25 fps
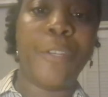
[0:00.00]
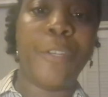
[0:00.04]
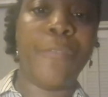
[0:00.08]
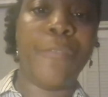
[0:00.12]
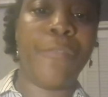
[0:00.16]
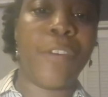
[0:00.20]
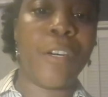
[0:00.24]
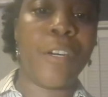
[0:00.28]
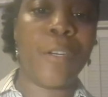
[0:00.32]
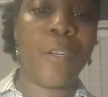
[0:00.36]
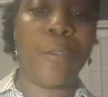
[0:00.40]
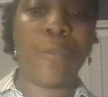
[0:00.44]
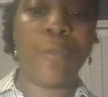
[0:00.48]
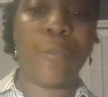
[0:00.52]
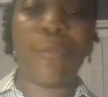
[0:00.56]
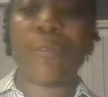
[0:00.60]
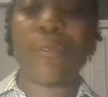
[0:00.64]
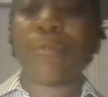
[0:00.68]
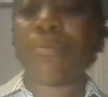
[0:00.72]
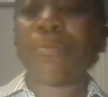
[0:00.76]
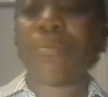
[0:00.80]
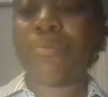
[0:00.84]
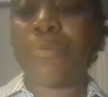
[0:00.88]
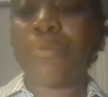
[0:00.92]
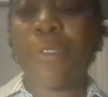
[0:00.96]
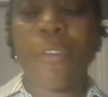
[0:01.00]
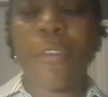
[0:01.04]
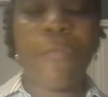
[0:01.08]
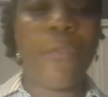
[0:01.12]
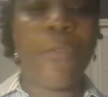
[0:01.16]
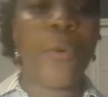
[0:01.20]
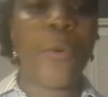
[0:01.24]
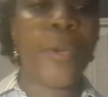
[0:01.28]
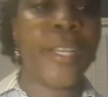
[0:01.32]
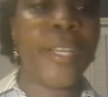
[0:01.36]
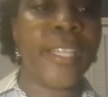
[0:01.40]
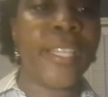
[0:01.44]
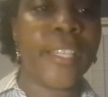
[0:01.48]
involve
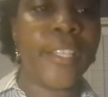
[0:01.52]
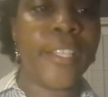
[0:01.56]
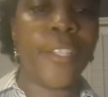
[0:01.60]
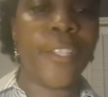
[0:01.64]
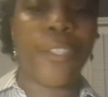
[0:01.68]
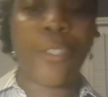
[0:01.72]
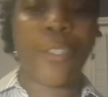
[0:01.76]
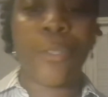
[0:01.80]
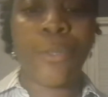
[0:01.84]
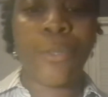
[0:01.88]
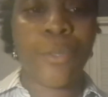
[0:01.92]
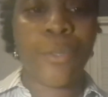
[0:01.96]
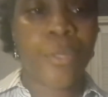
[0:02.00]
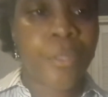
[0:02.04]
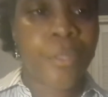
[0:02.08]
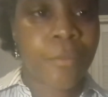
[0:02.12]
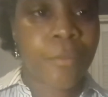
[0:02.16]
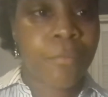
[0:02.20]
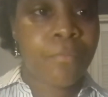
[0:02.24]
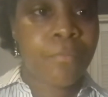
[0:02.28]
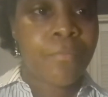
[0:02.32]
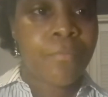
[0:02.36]
avoiding issues,